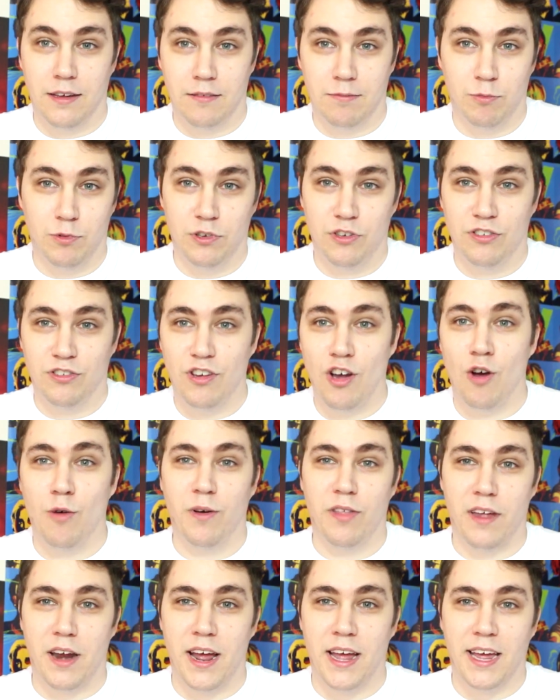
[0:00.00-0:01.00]
We'll just go
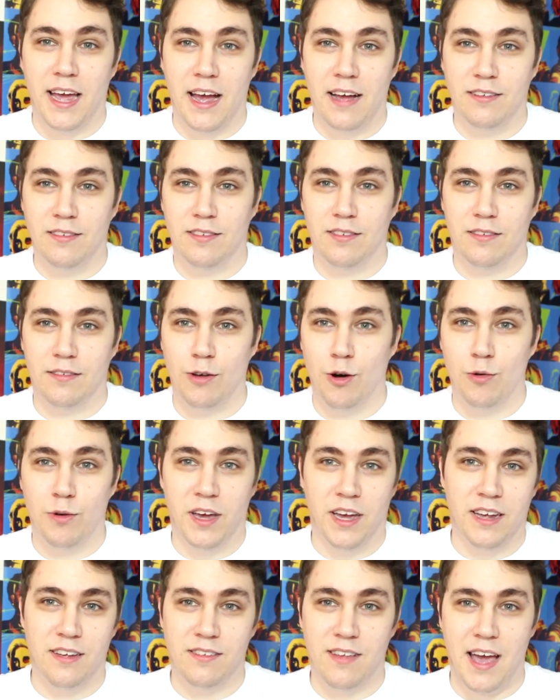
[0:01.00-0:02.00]
with it, I guess. Go
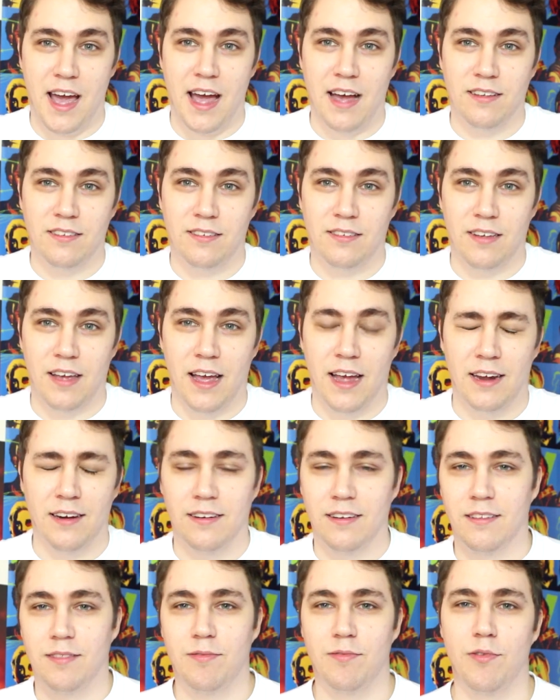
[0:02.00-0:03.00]
kick his ass.
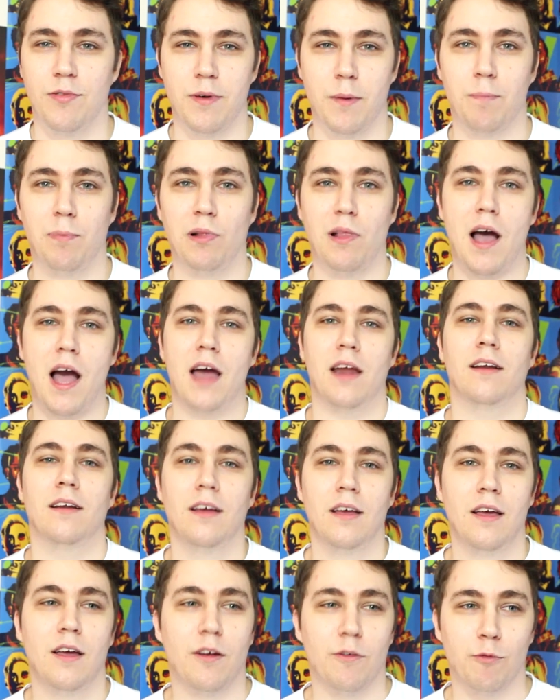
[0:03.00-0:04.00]
And the plot
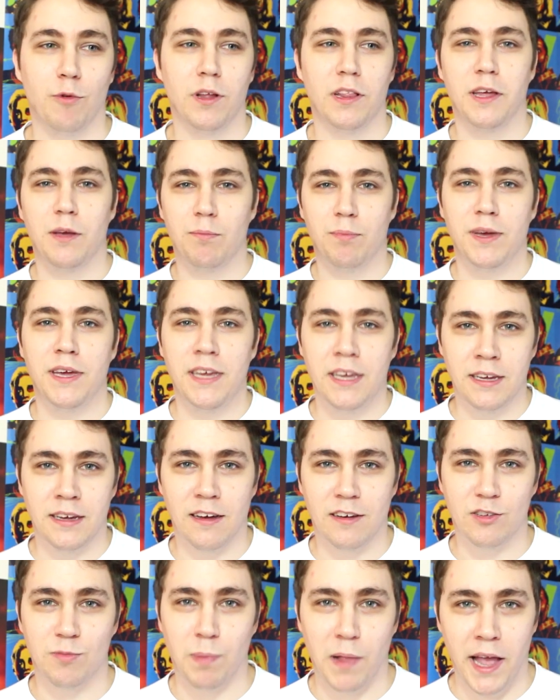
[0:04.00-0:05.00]
really being
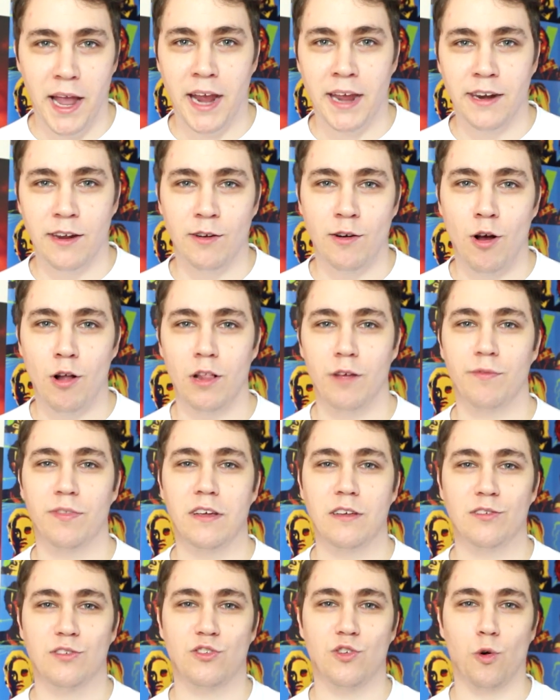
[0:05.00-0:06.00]
explained and all of
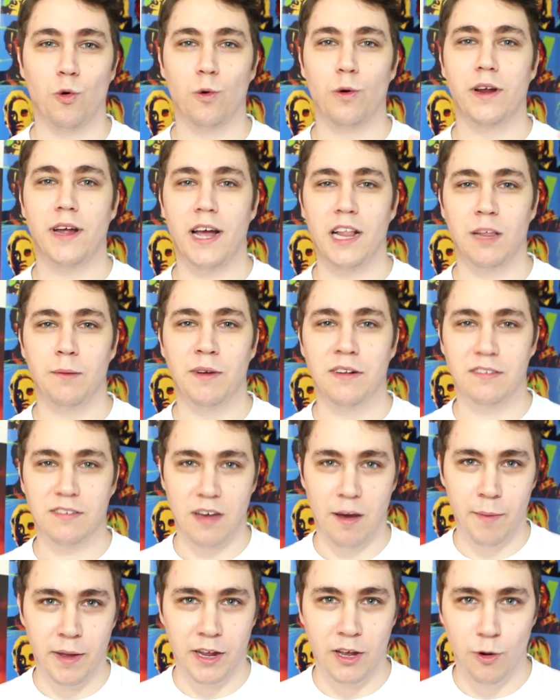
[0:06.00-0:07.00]
these story elements
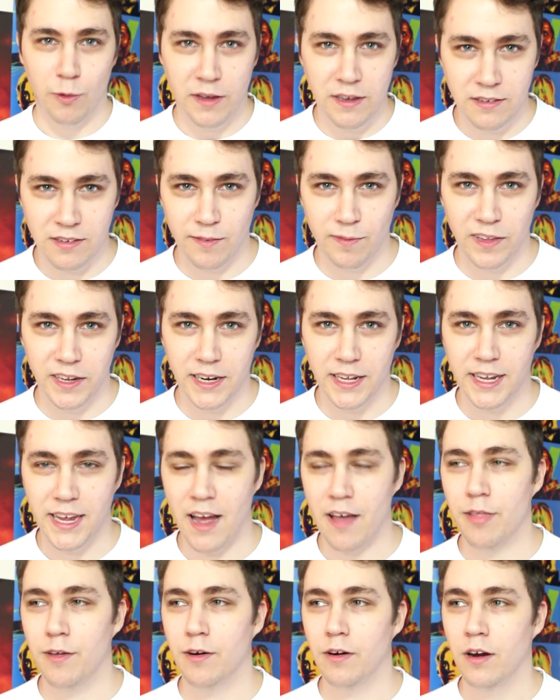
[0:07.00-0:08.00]
coming cohesively
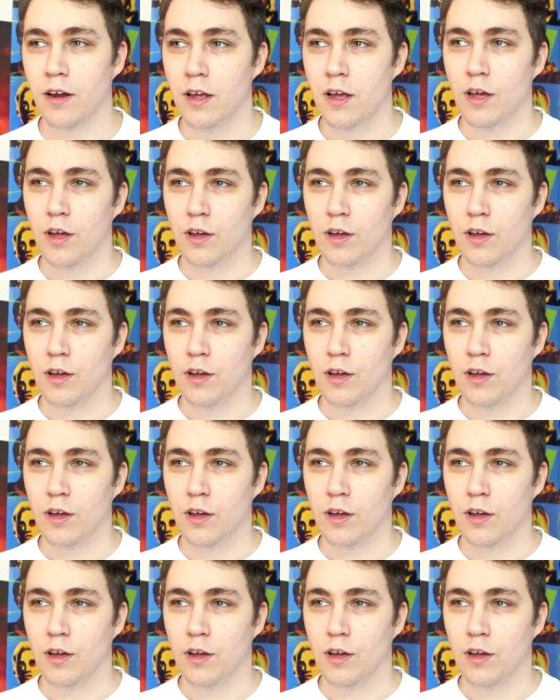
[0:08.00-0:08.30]
together